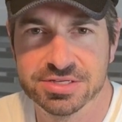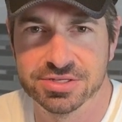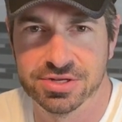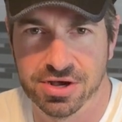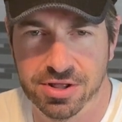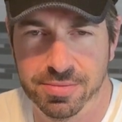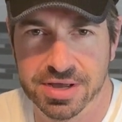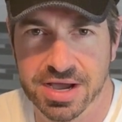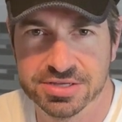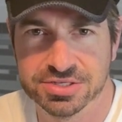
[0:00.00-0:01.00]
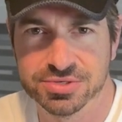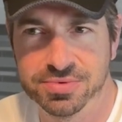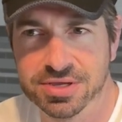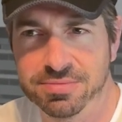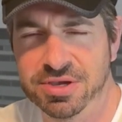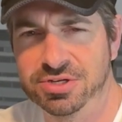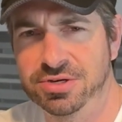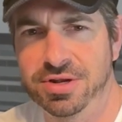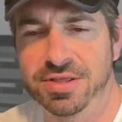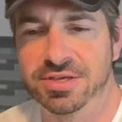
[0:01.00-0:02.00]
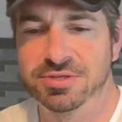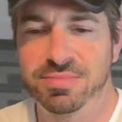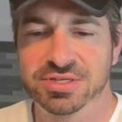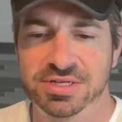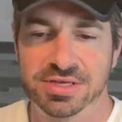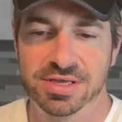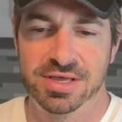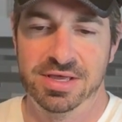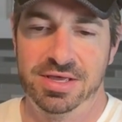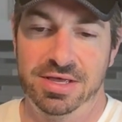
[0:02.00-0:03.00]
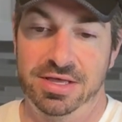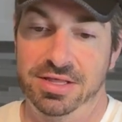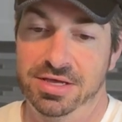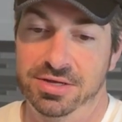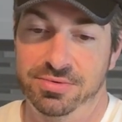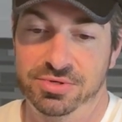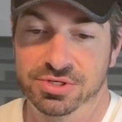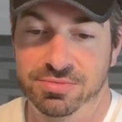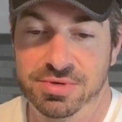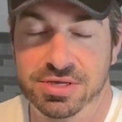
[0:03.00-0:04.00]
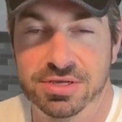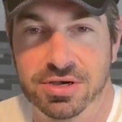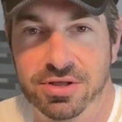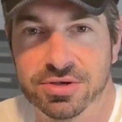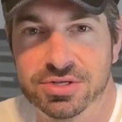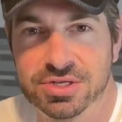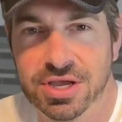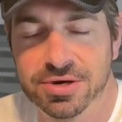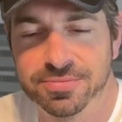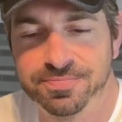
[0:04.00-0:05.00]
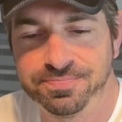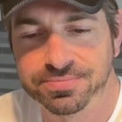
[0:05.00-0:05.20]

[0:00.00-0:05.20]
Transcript: and dot all my I's this week, make sure nothing's missing, and then we should be all good to go.